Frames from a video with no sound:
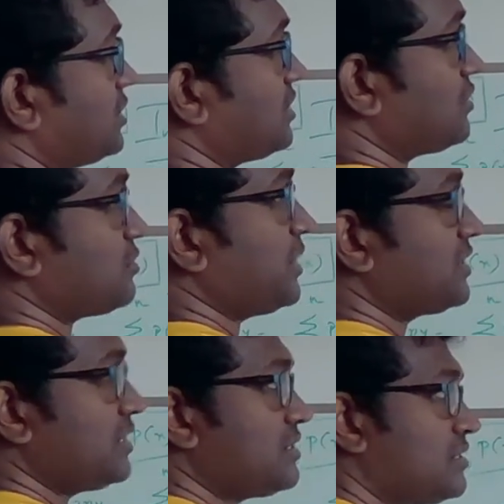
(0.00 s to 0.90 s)
decision to
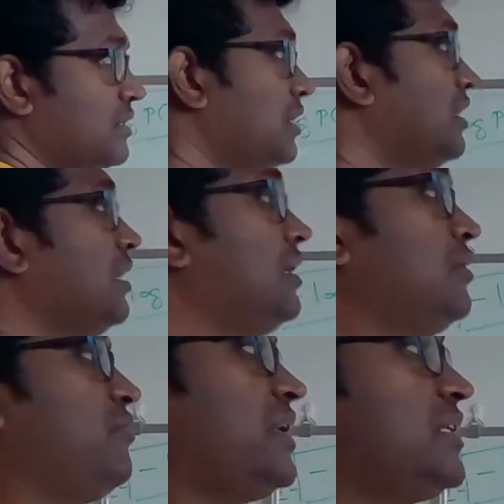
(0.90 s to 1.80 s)
split this.
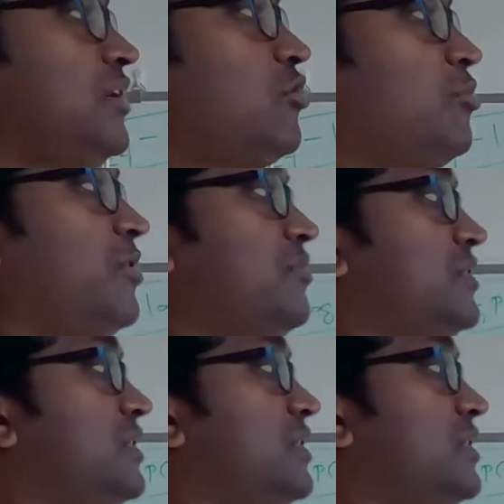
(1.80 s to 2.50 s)
You find the entropy of